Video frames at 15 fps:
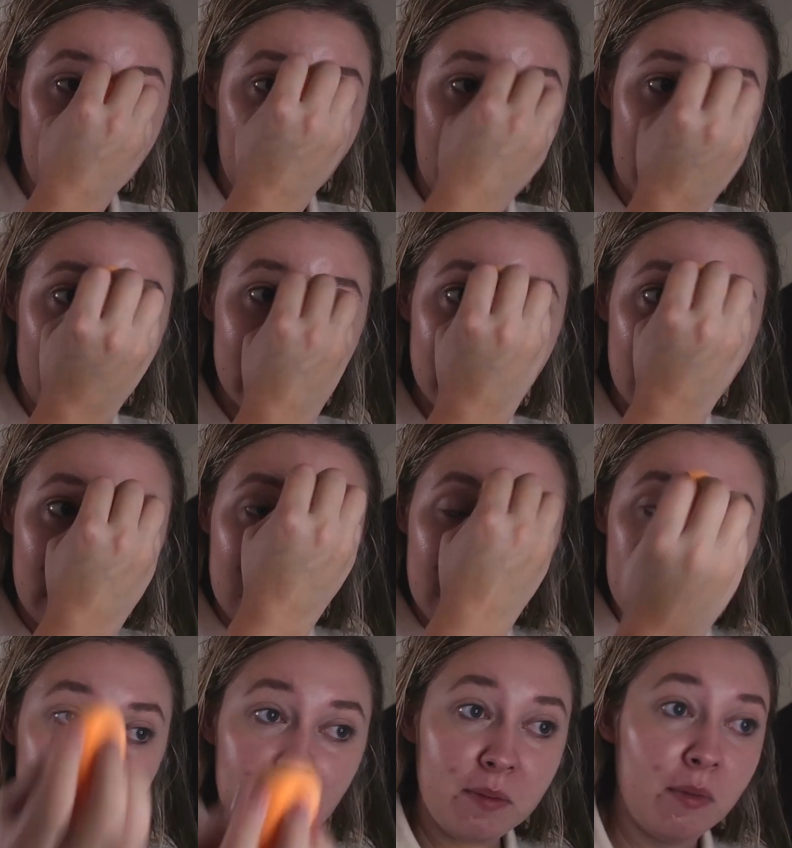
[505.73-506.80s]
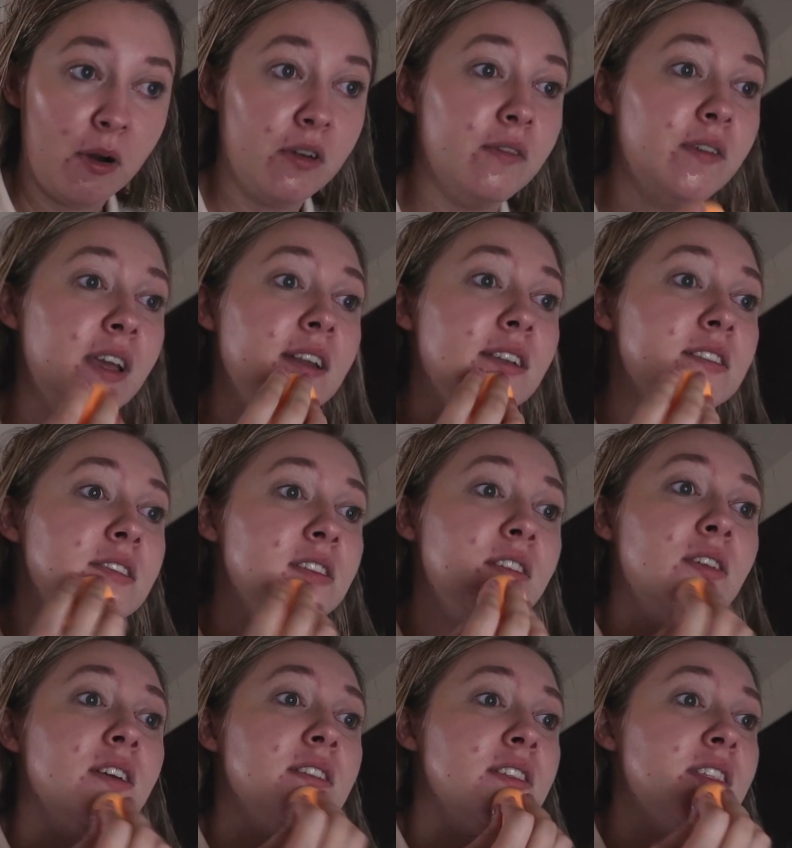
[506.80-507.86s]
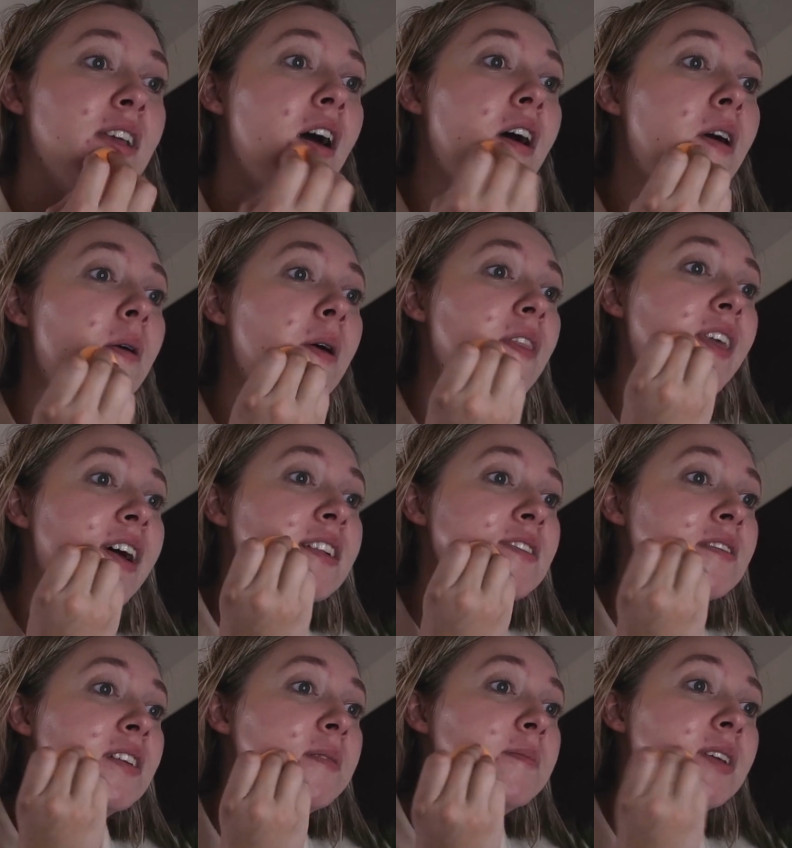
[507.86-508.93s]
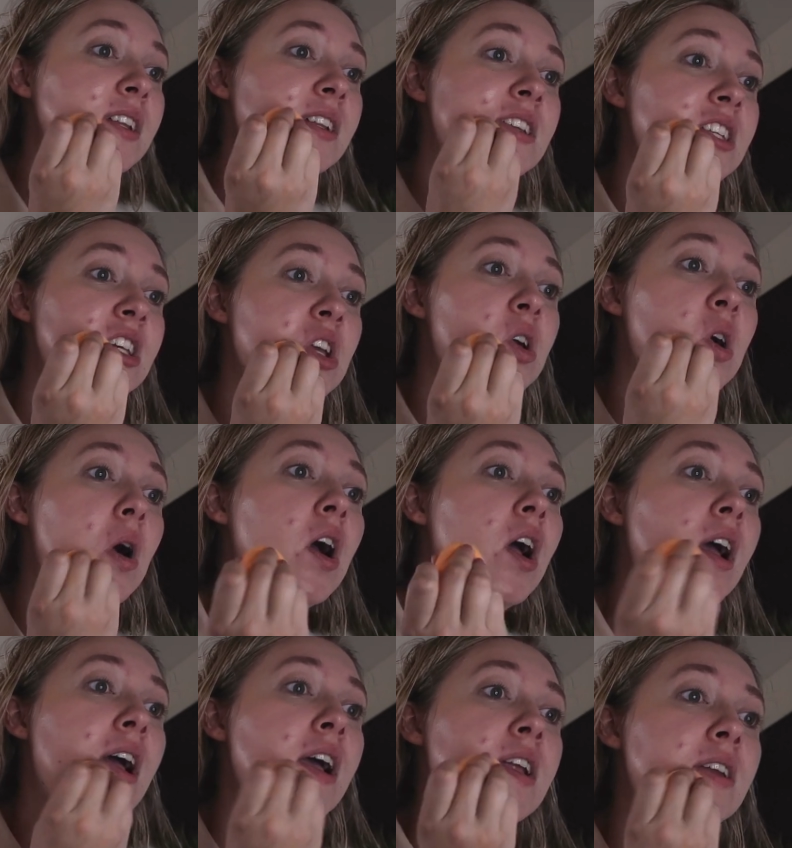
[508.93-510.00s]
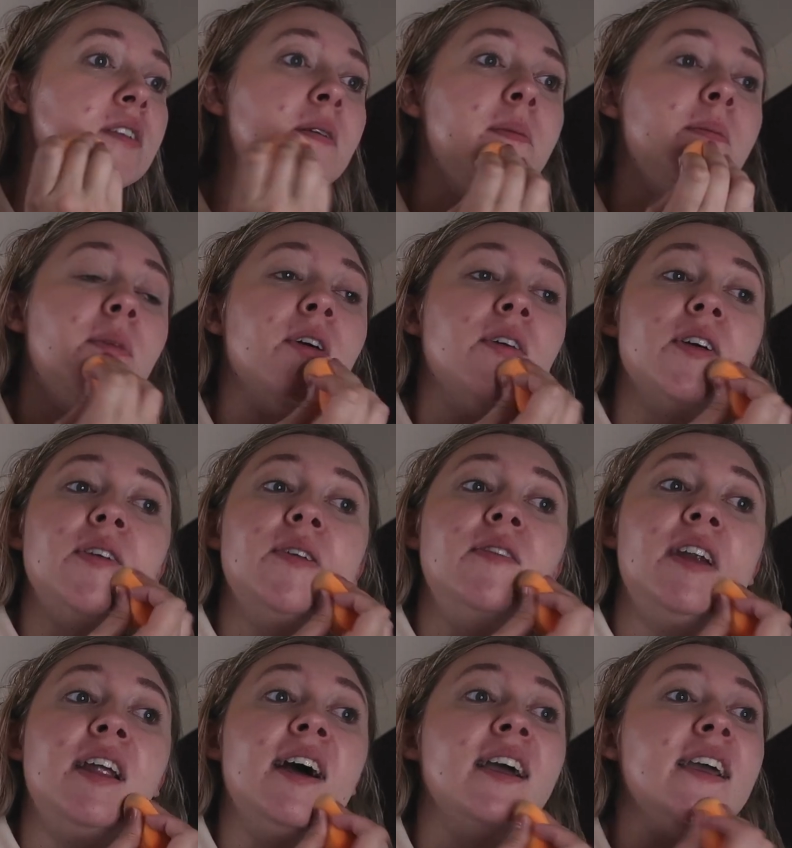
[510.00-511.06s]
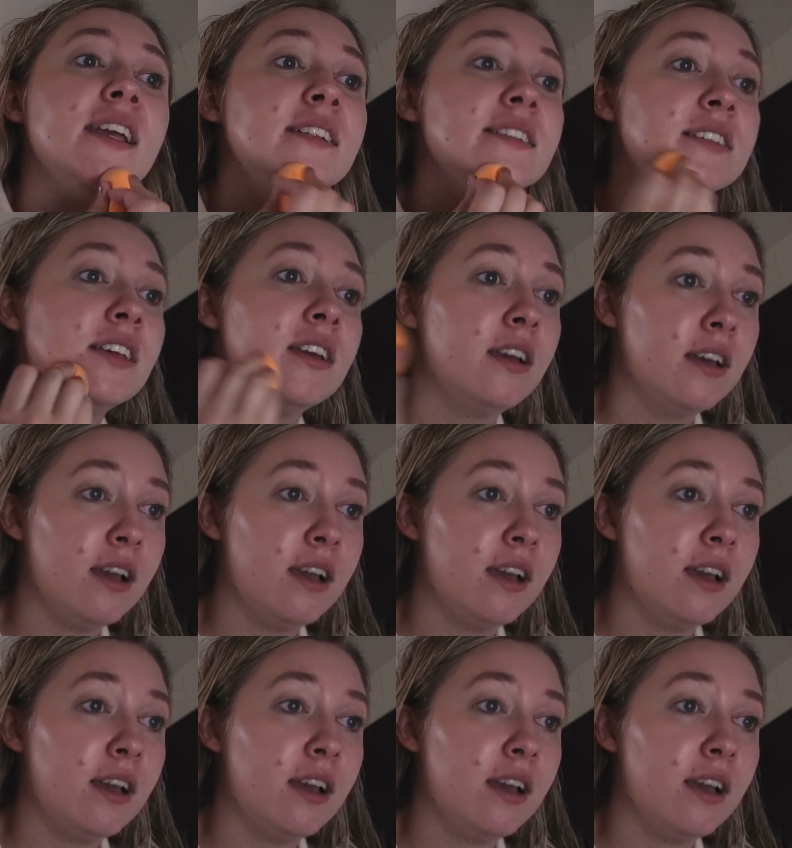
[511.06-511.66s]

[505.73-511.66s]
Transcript: You can't be motivated to do it. So that's what I'm gonna do tomorrow night.